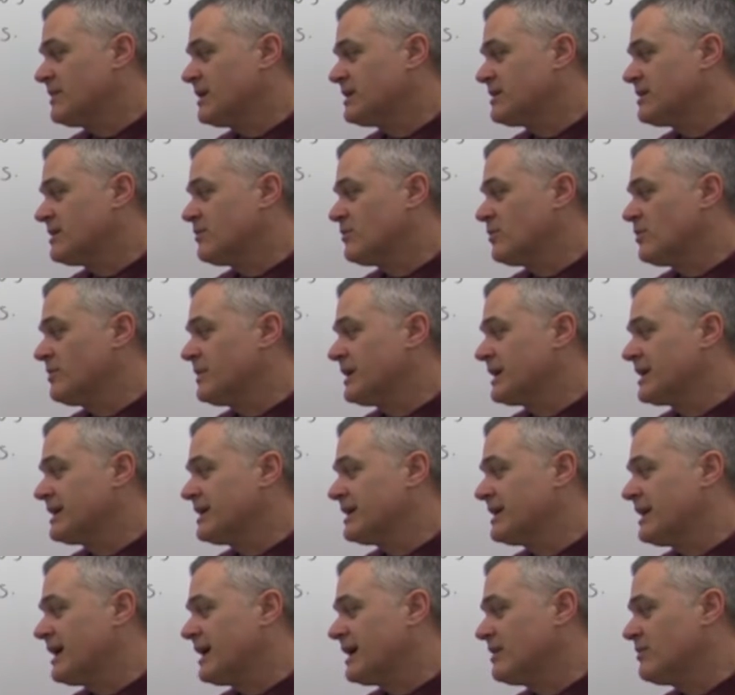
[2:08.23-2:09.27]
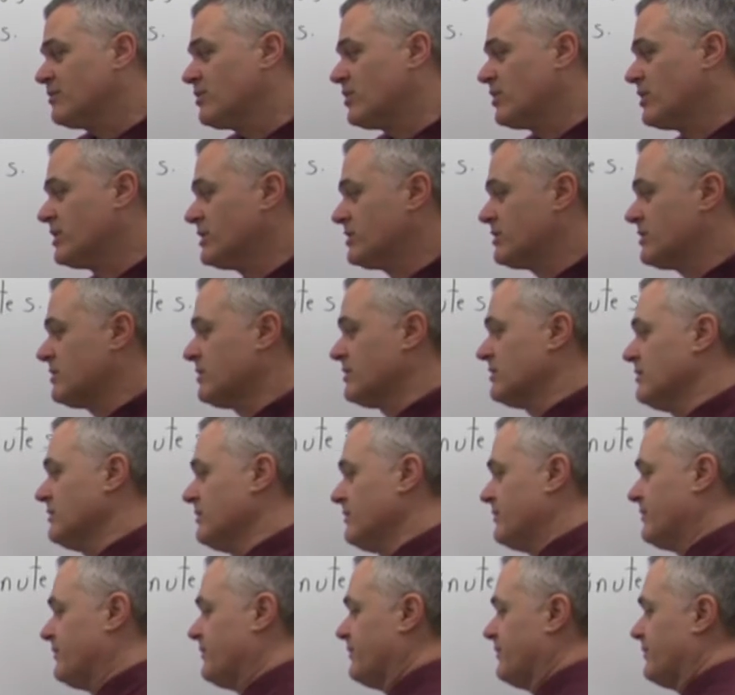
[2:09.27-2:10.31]
by 10 will make it 9.2.
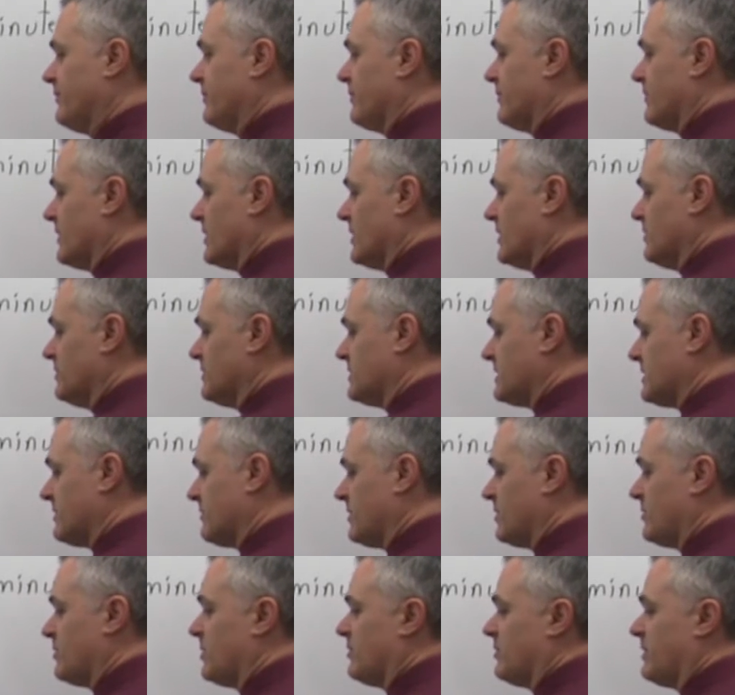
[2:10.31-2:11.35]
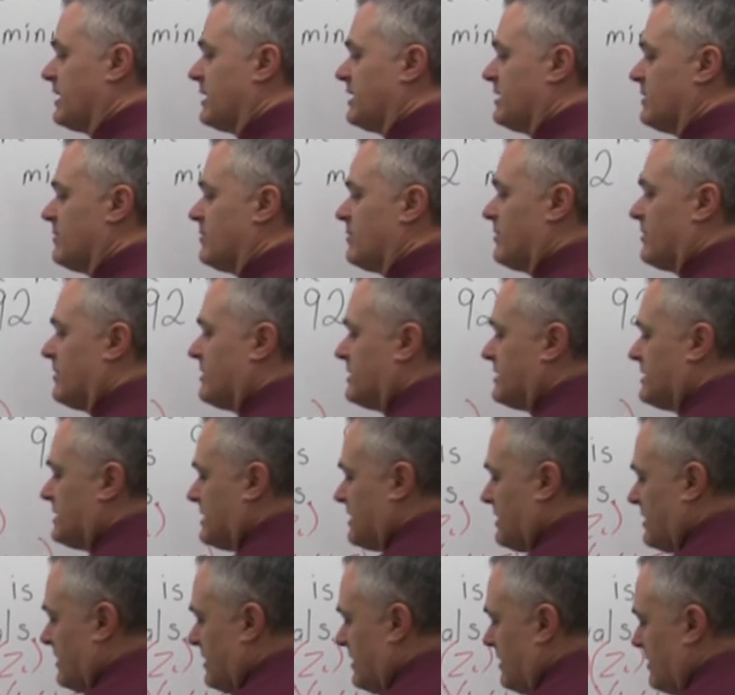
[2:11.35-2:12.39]
Oops, let me put my other
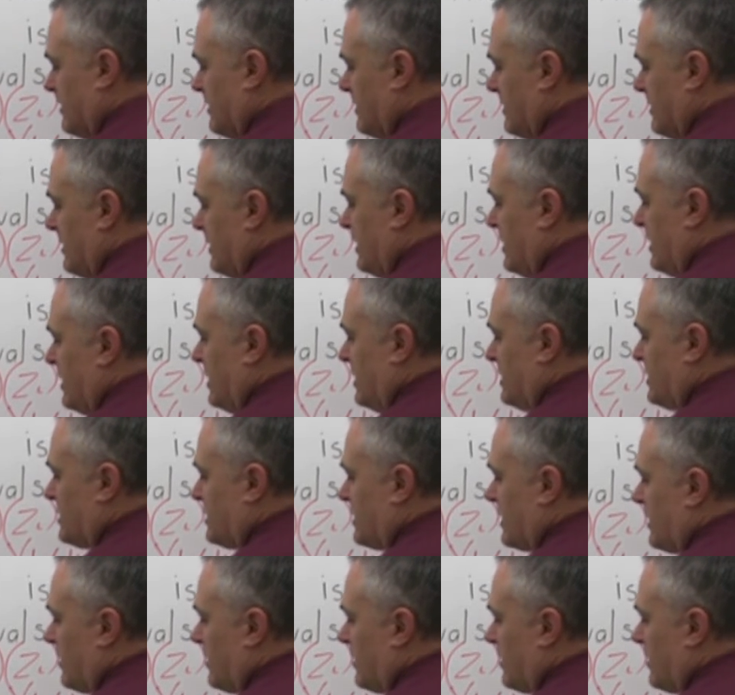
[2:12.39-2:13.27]
parenthesis there. So